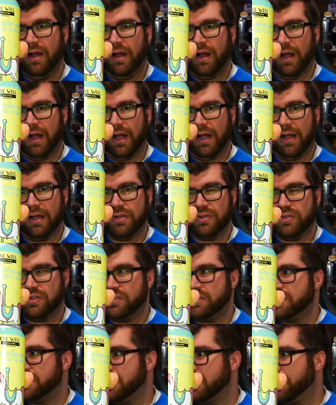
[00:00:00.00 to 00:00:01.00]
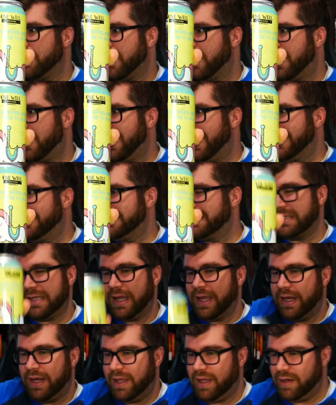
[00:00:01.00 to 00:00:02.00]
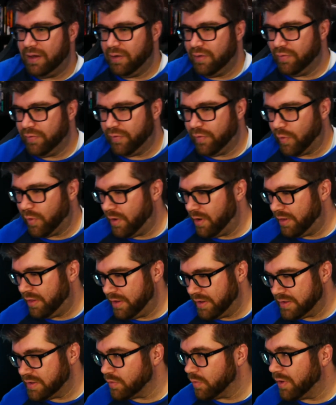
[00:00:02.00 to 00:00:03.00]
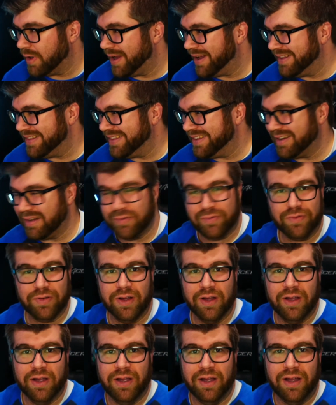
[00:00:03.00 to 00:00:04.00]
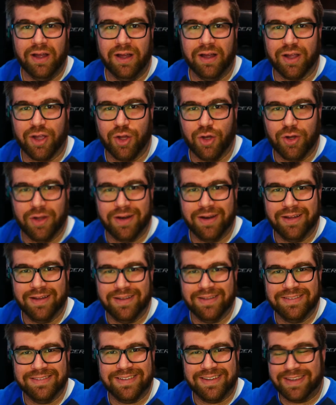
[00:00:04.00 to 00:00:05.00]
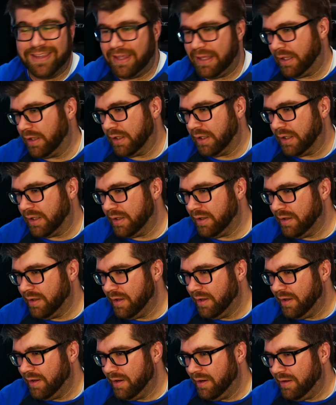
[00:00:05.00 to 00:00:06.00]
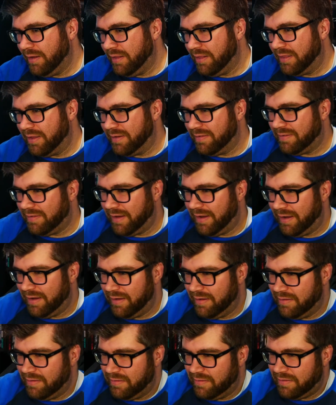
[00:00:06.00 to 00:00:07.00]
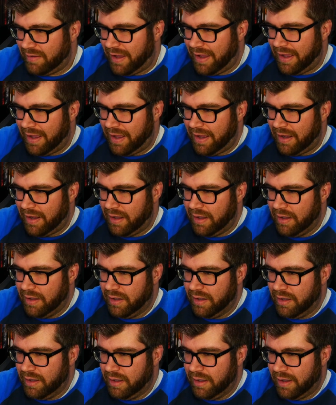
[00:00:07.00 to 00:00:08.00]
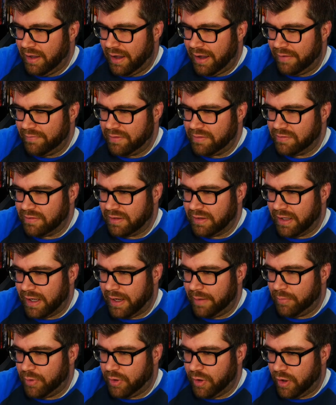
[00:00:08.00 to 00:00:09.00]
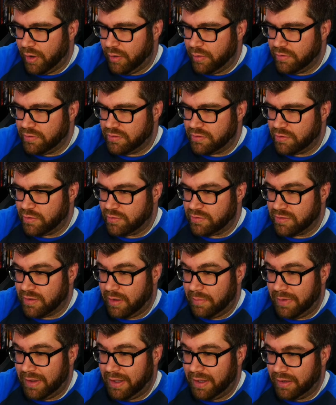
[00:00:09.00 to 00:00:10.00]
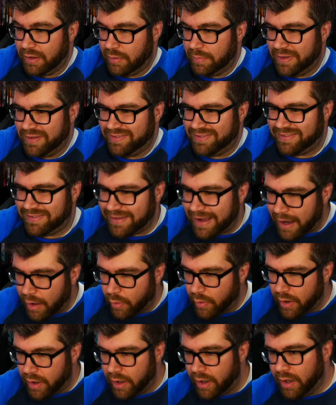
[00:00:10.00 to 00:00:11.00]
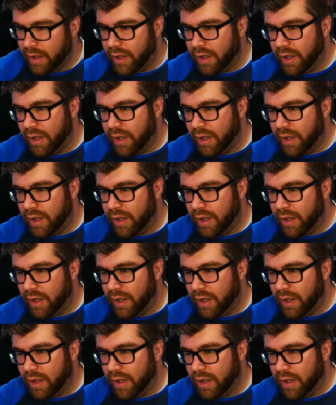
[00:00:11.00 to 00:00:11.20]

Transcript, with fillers: Uh, super excited for this one. I love a good tequila. This is a obviously lime gose, so it's going to be a little bit sour